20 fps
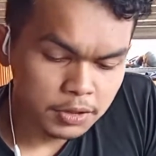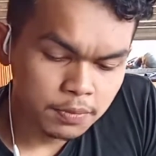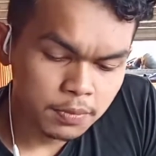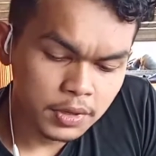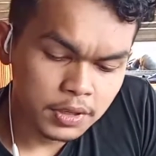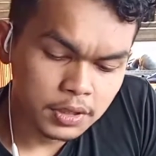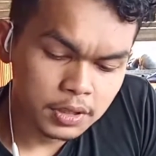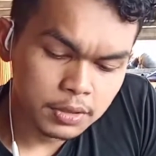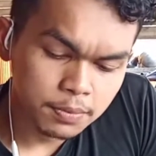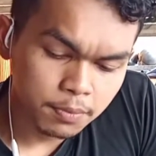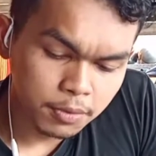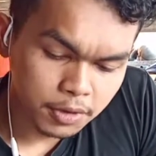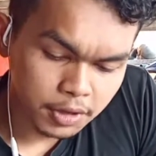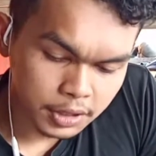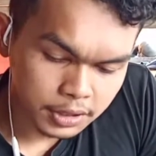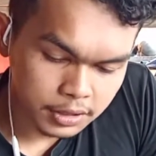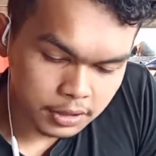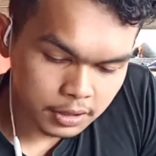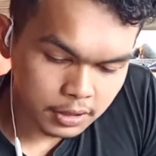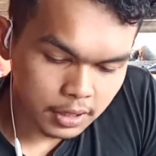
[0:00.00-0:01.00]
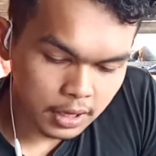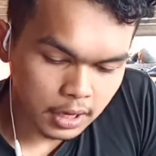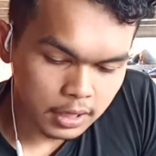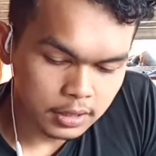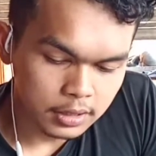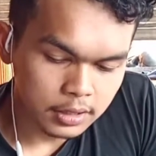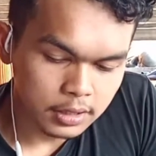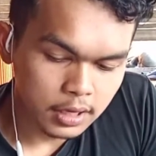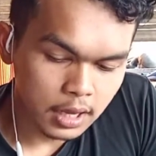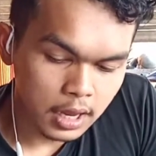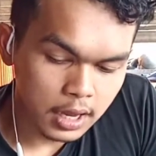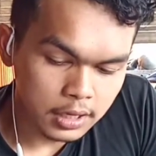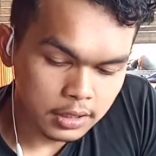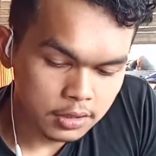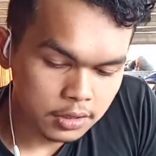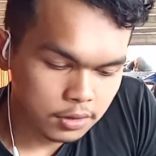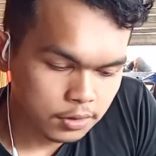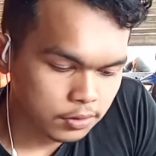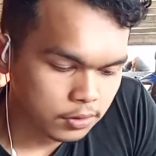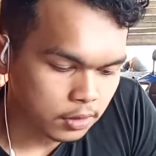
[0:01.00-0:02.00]
but they must be separated
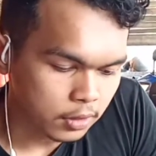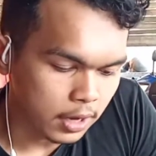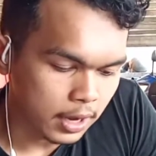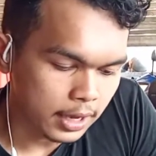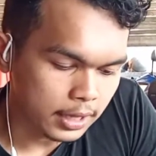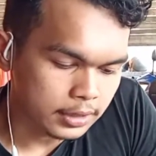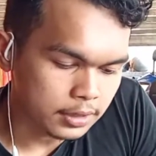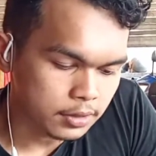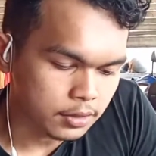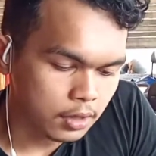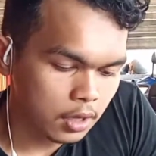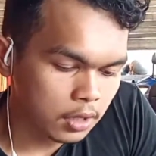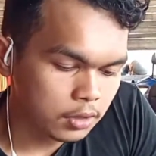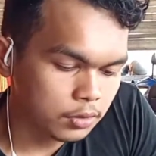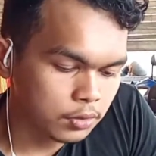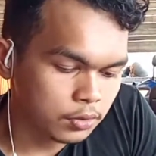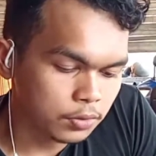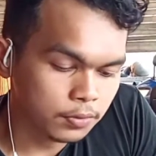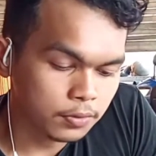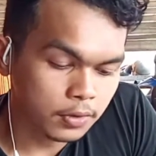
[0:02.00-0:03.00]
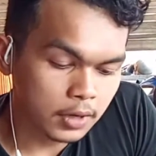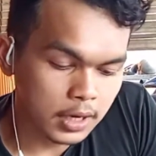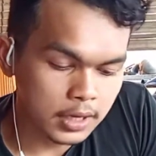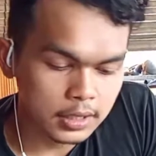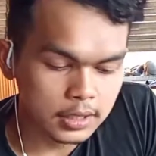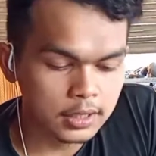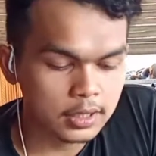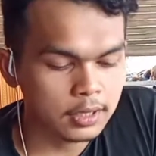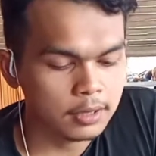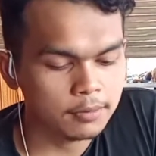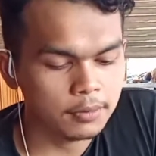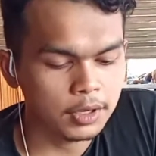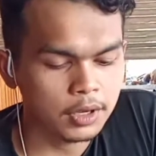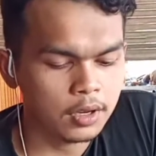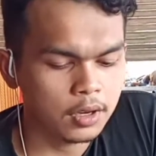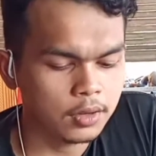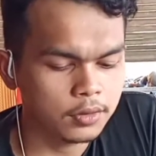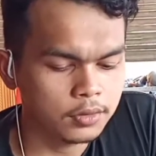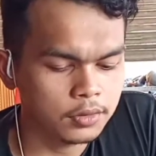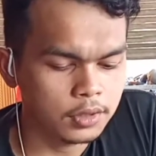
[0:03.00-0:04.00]
at the age so as not to
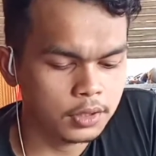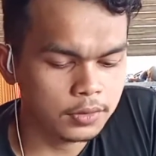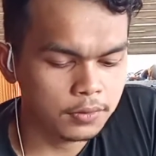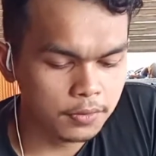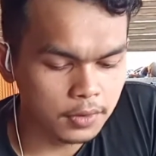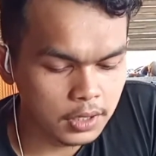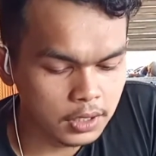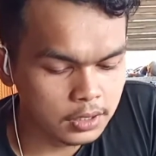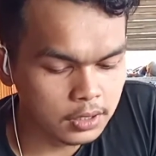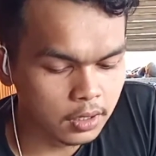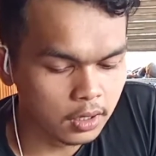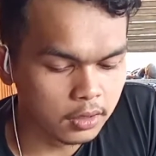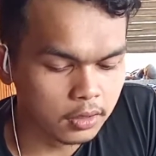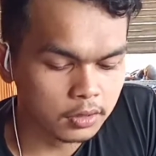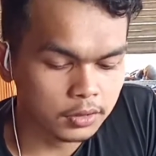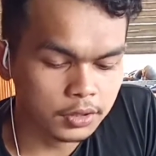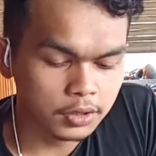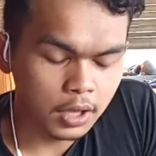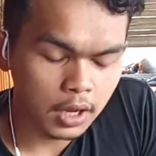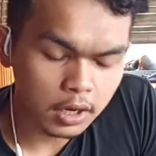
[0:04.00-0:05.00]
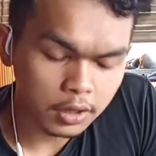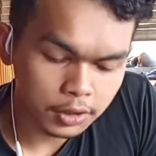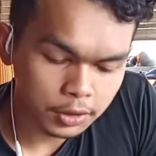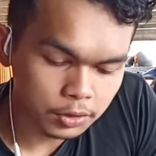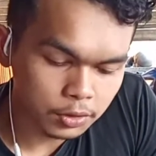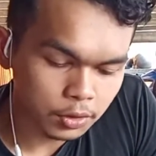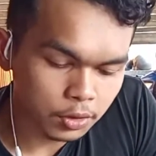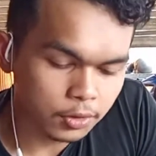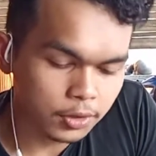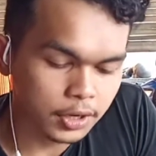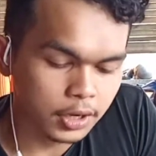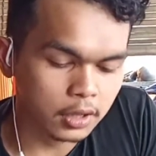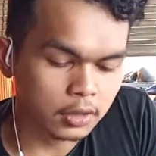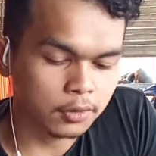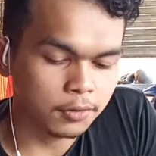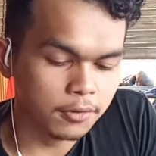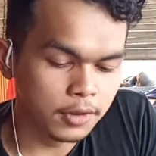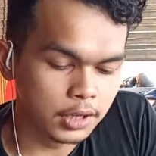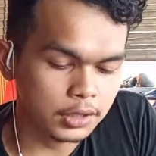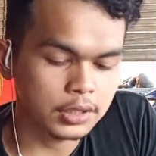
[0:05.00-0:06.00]
fight because these fish are
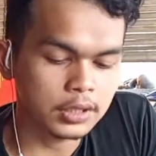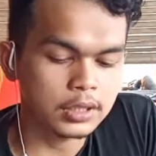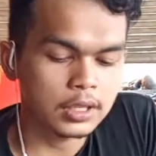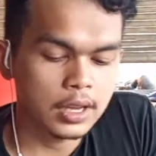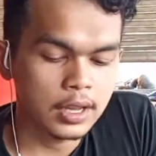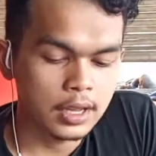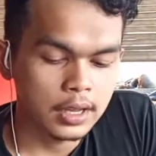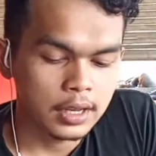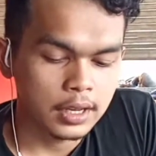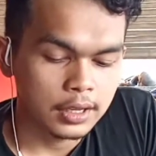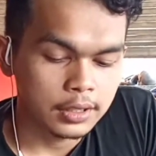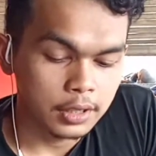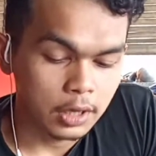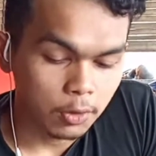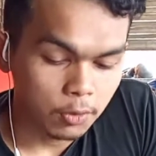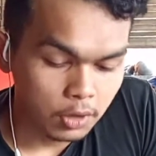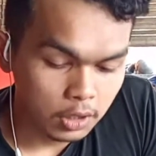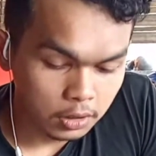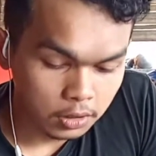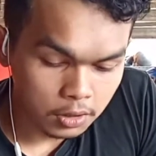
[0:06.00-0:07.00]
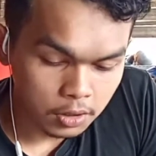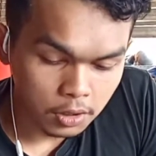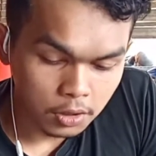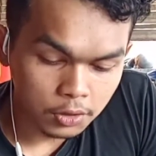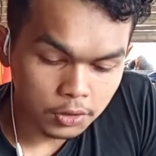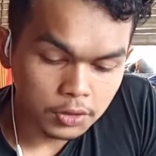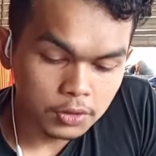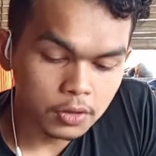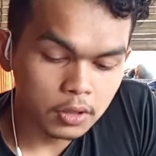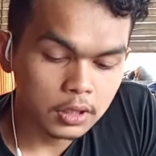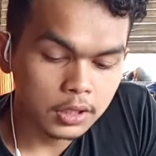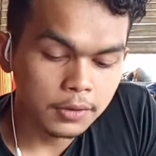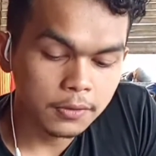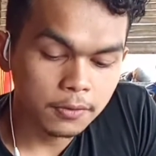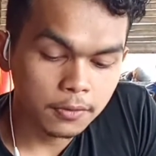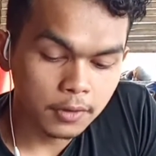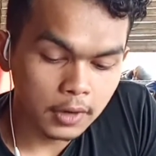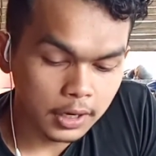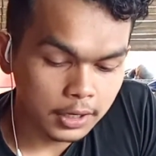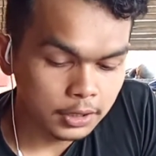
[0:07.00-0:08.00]
territorial fish. They
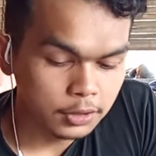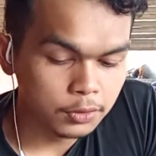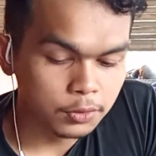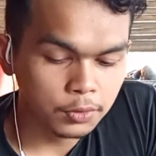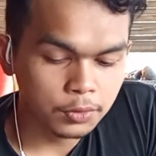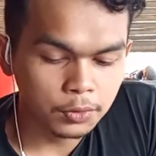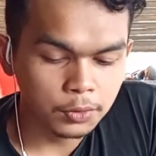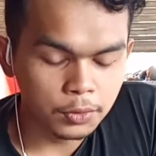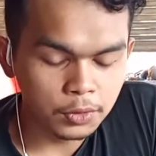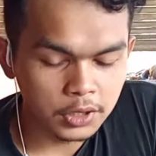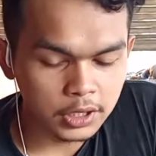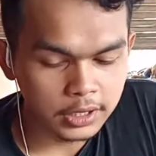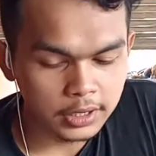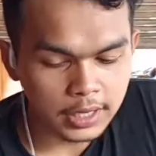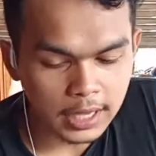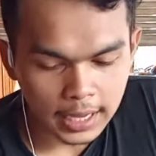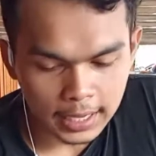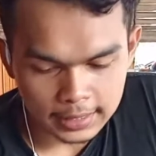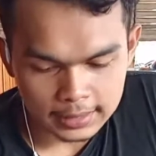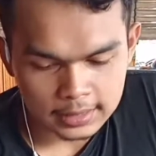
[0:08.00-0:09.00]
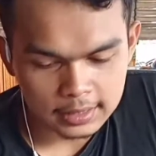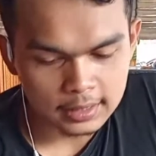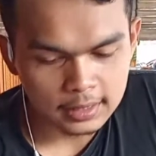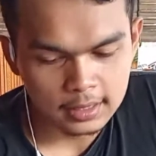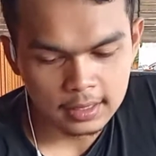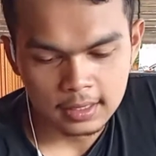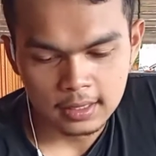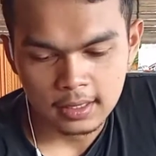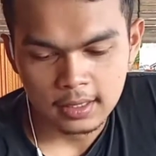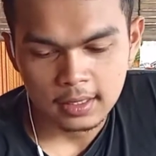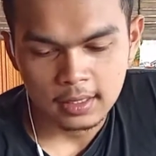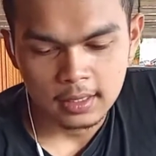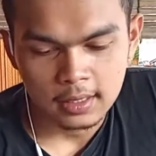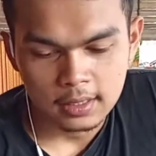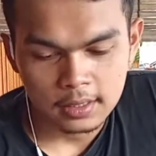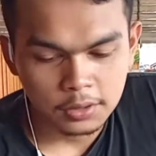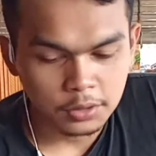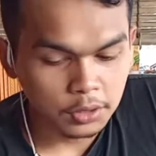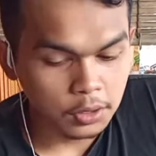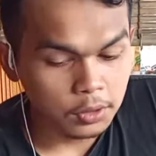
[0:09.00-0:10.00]
will usually fight to the death,